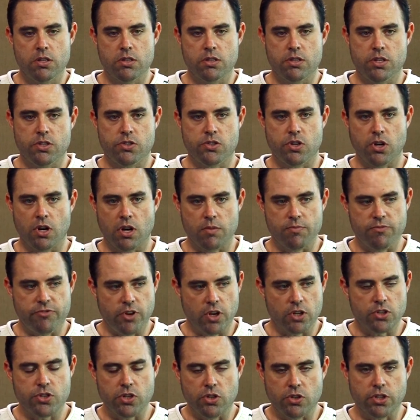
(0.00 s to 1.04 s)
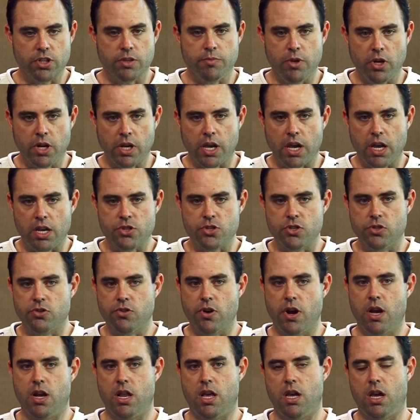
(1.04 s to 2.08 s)
this term, functional communication
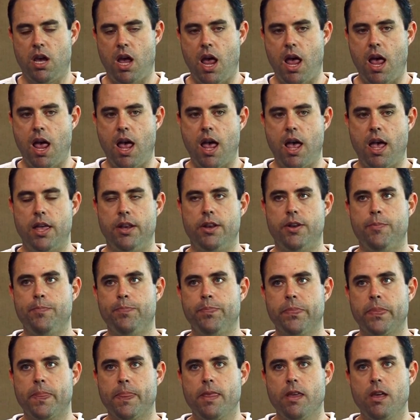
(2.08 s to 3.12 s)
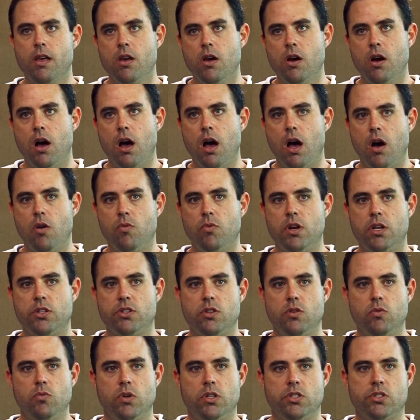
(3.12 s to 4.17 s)
training, and
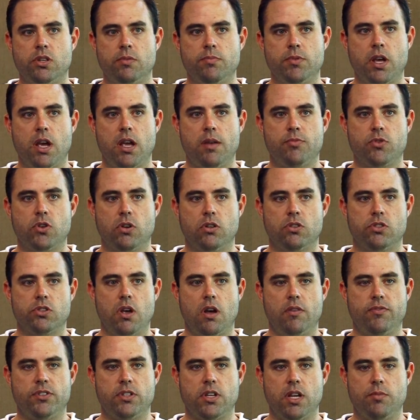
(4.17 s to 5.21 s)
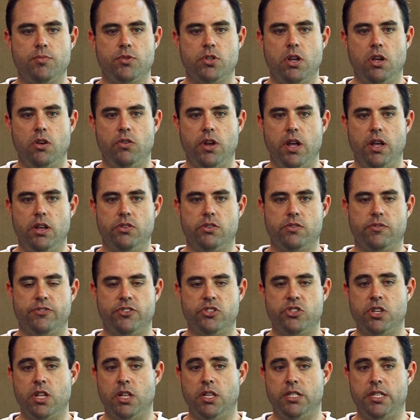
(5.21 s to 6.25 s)
what sometimes or is oftentimes known as
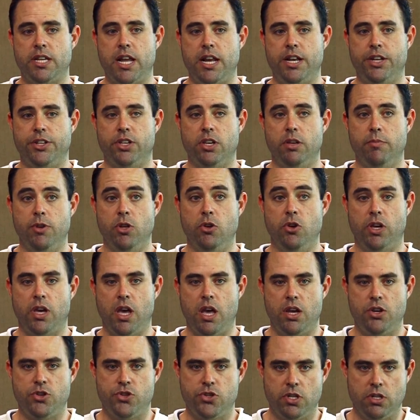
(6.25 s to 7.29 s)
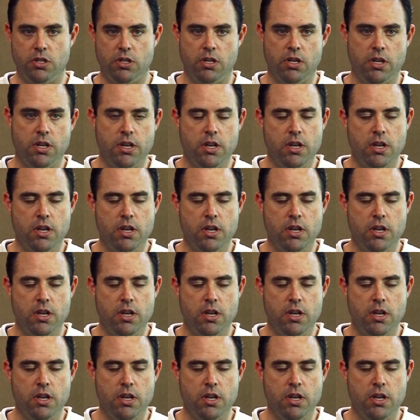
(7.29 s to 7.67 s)
facilitated communication.